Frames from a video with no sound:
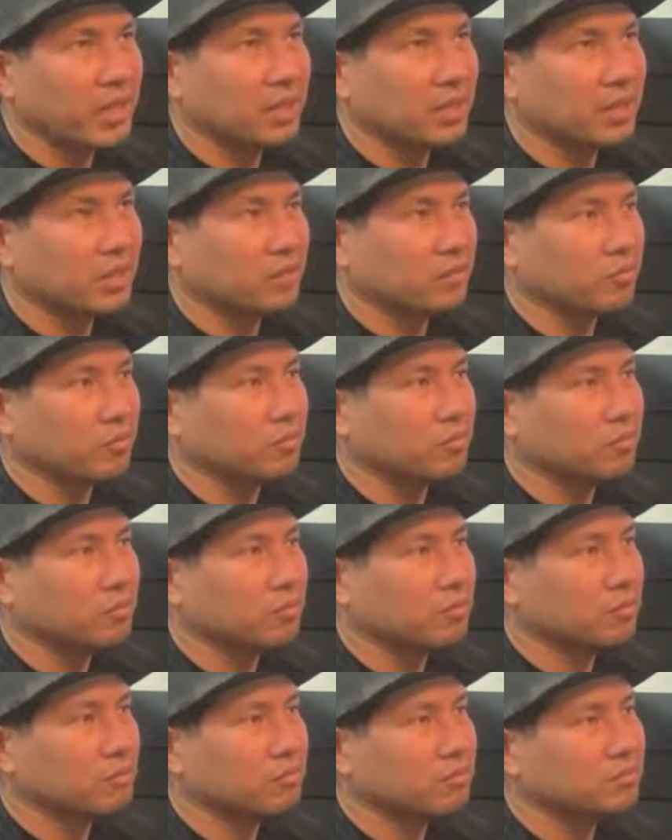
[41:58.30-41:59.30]
Taiwan, I
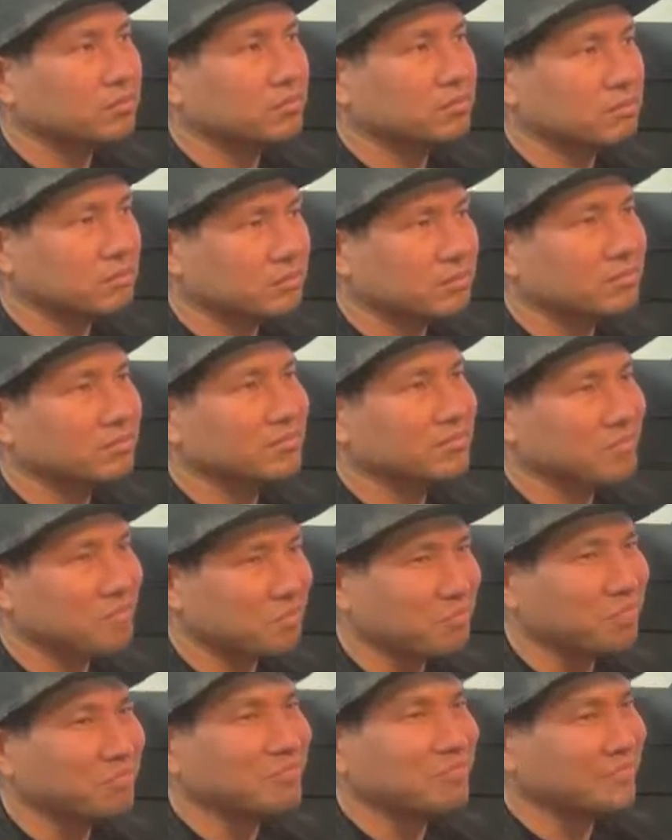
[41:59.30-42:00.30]
love Taiwan, but
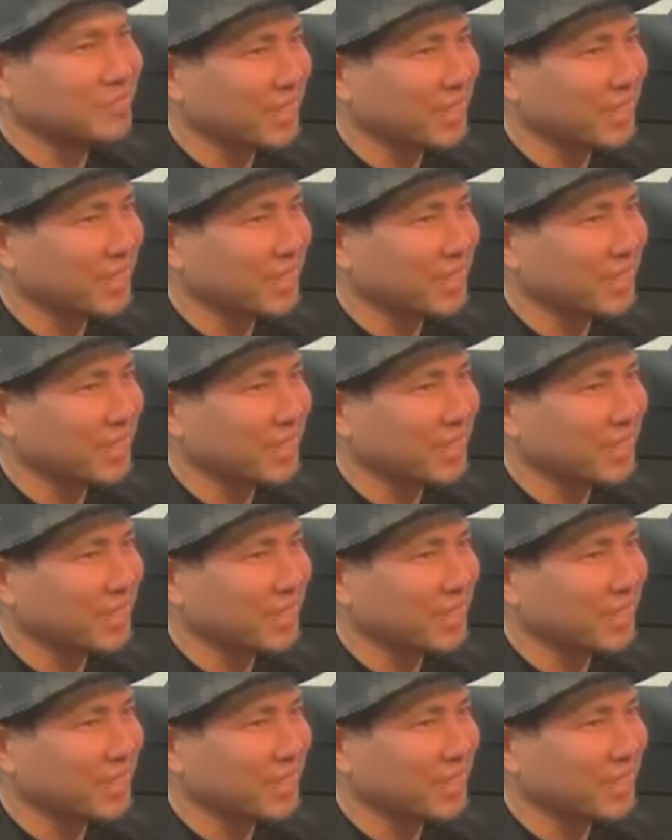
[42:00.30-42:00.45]
go ahead.